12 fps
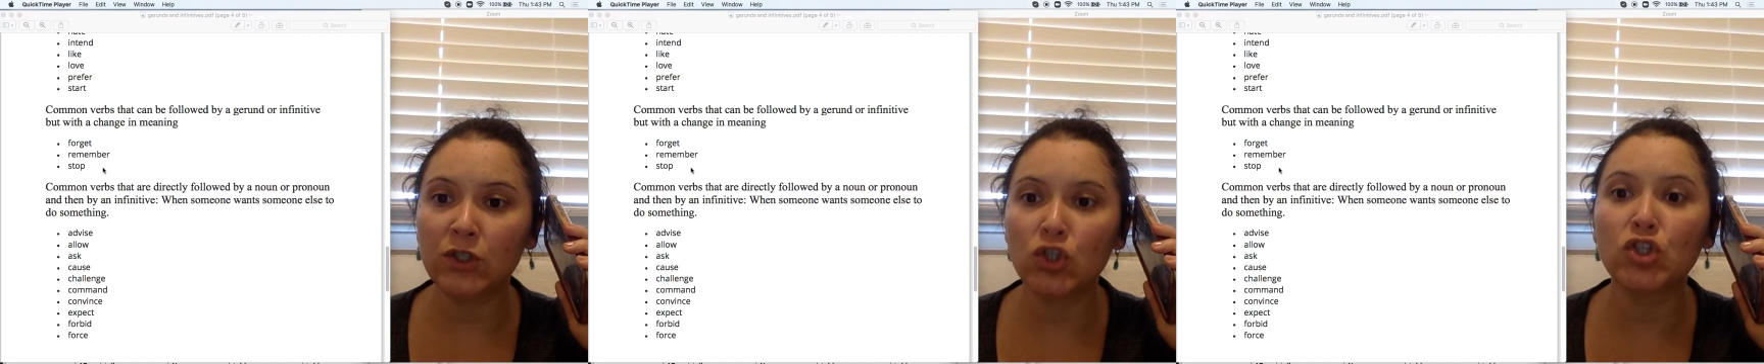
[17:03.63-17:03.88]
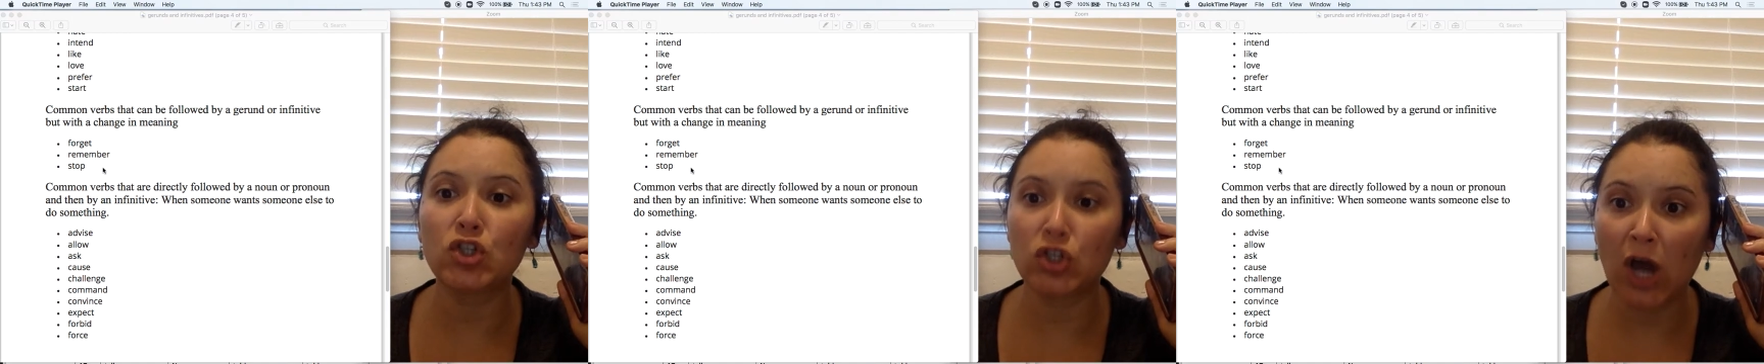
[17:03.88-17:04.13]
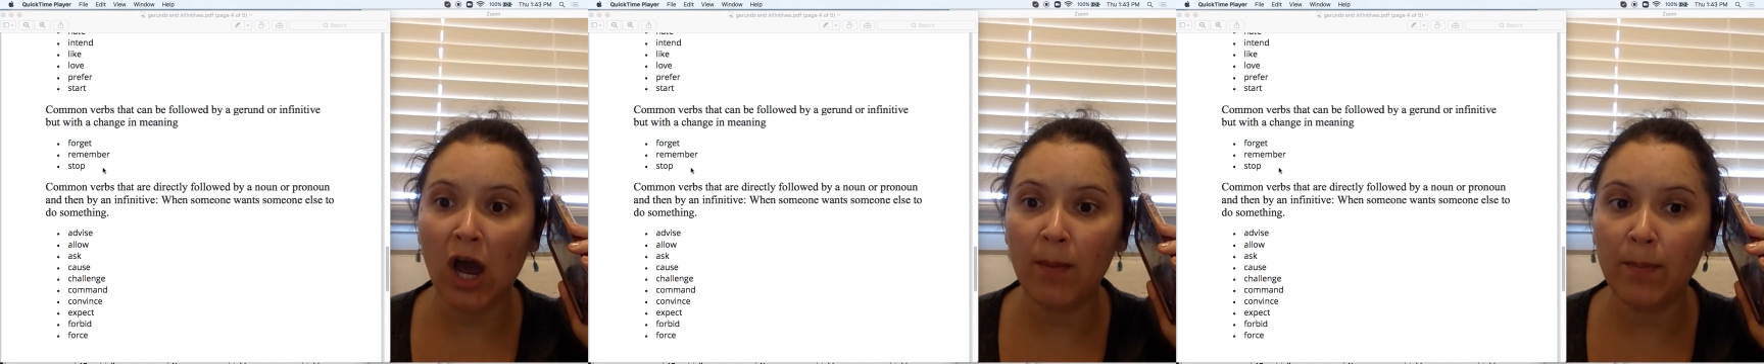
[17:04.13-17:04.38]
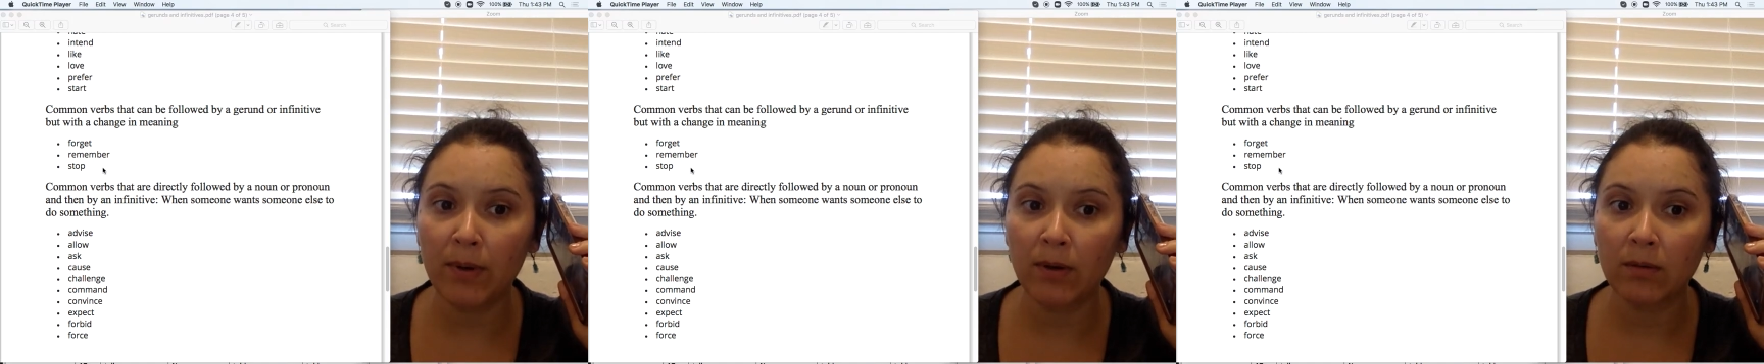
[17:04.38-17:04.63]
to
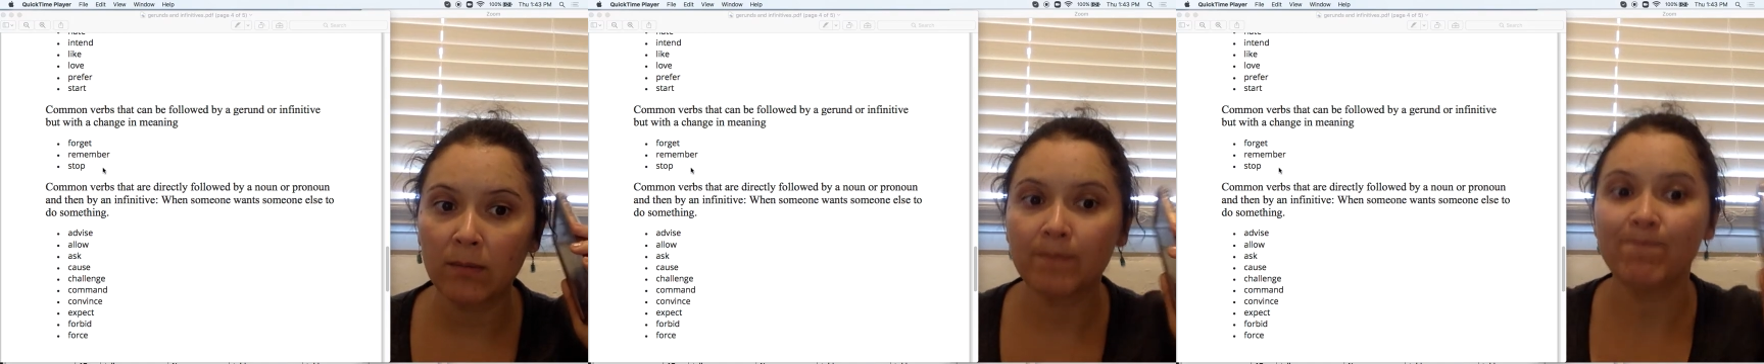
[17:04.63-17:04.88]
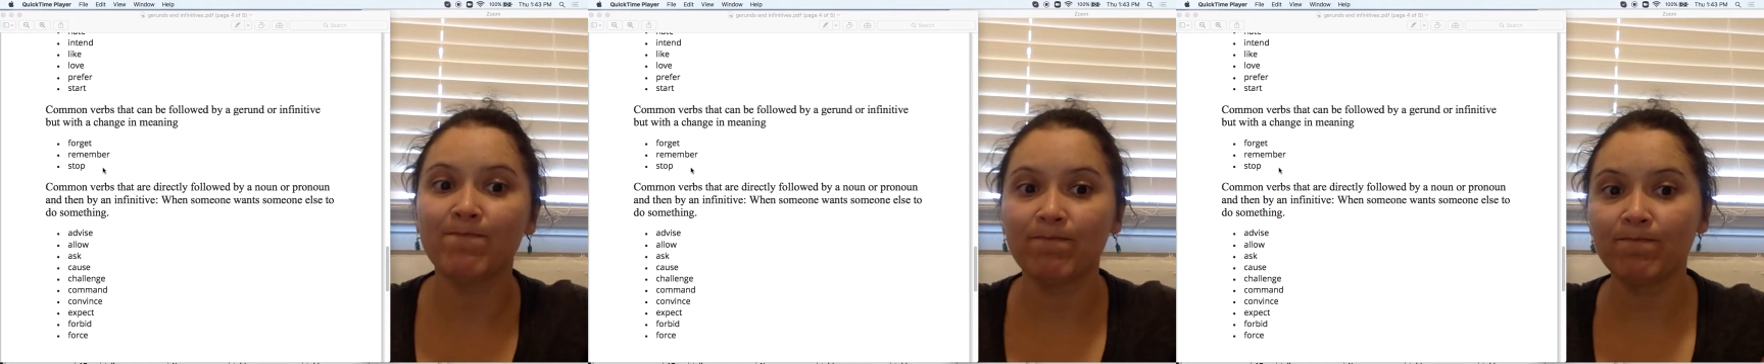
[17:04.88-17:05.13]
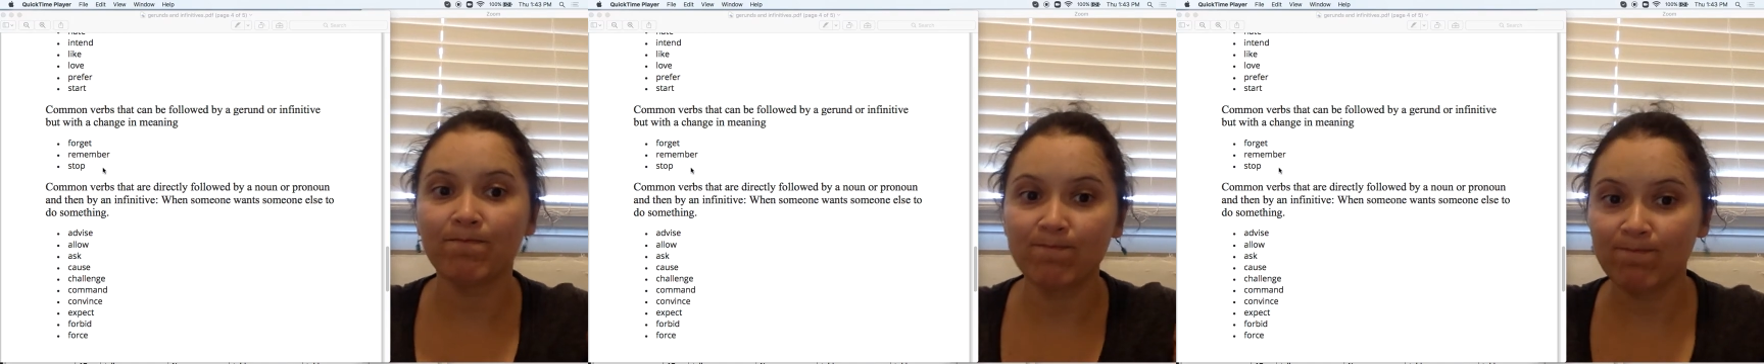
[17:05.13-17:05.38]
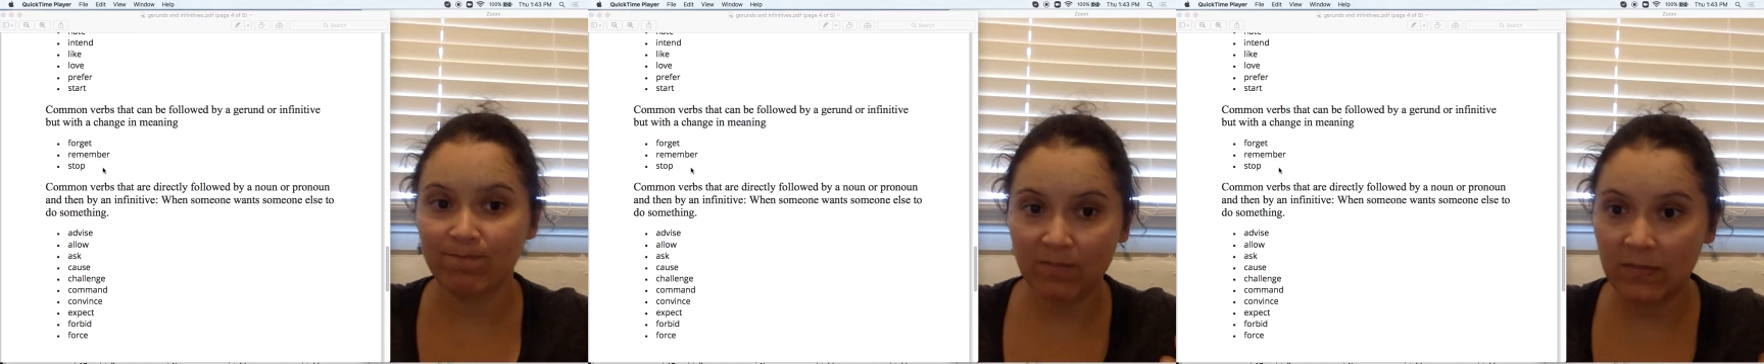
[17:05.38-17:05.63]
stop
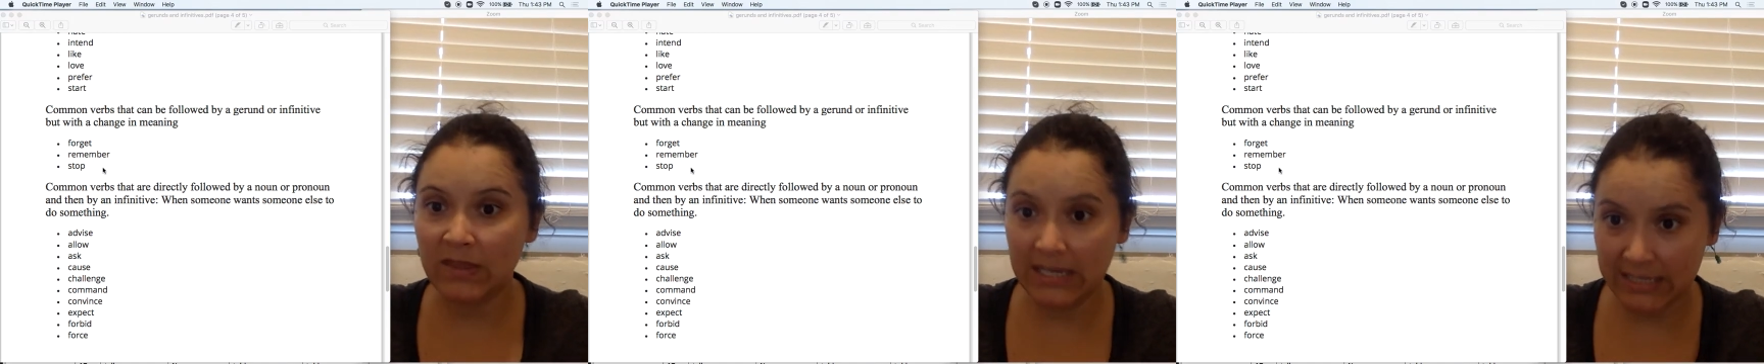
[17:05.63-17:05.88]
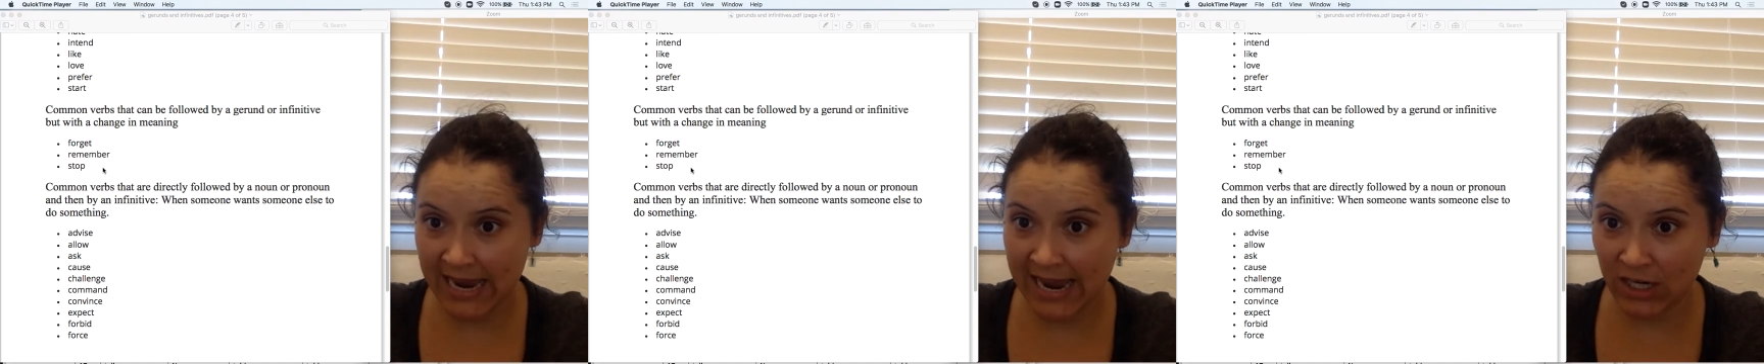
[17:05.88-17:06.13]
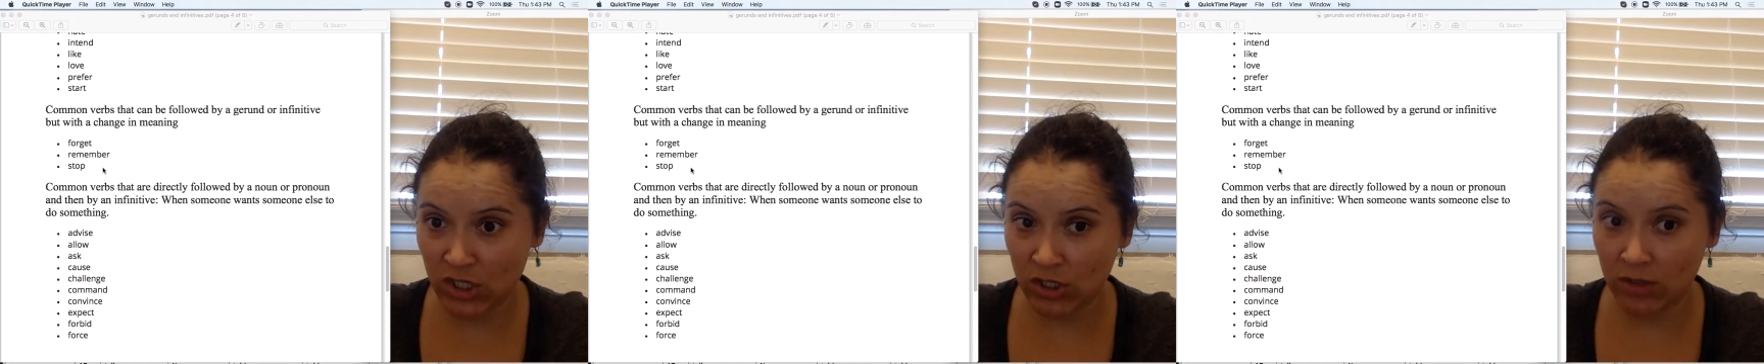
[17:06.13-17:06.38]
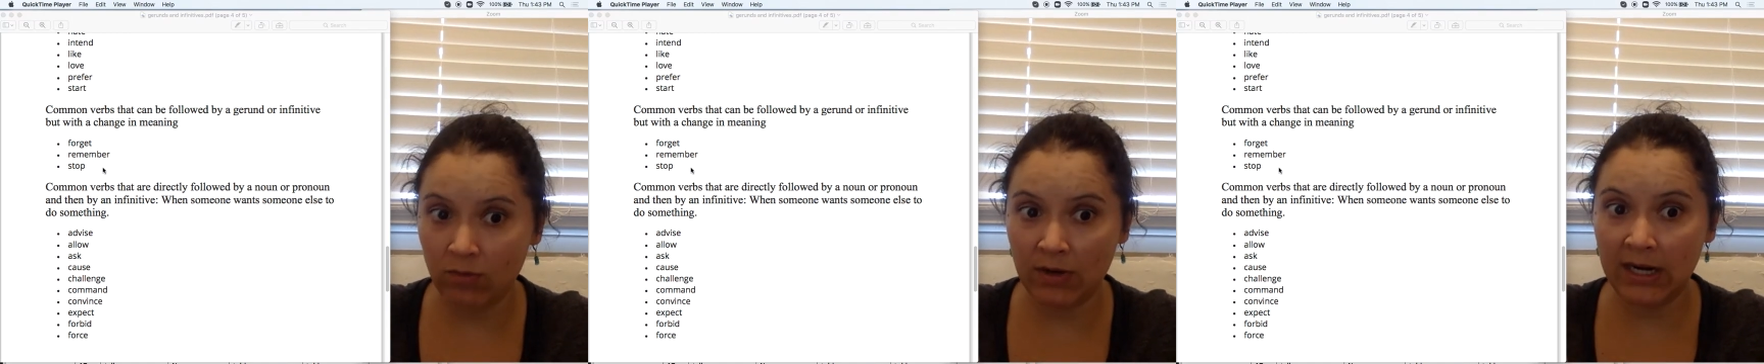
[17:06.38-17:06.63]
this
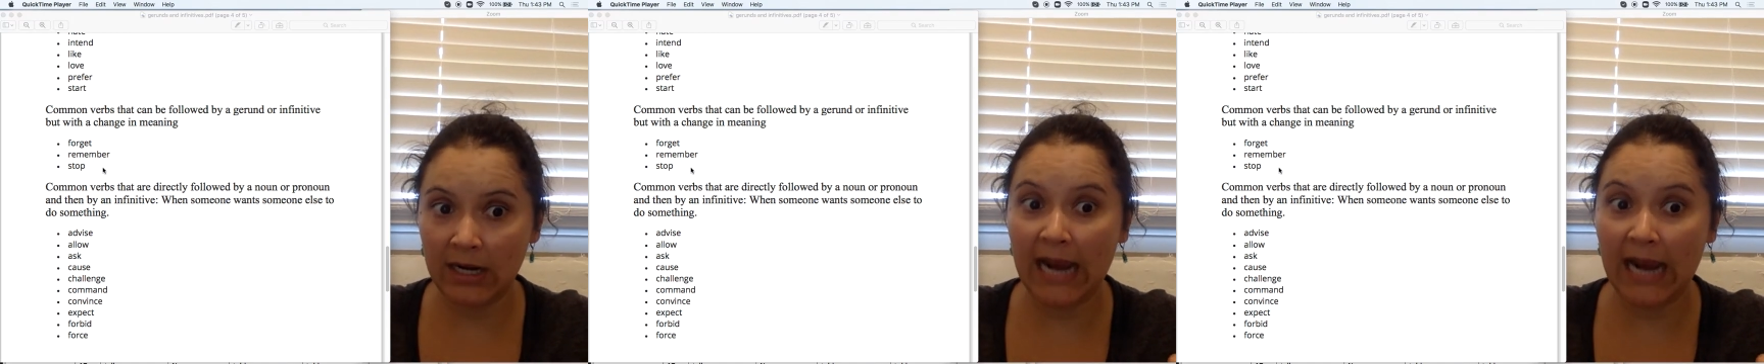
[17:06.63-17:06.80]
action, right?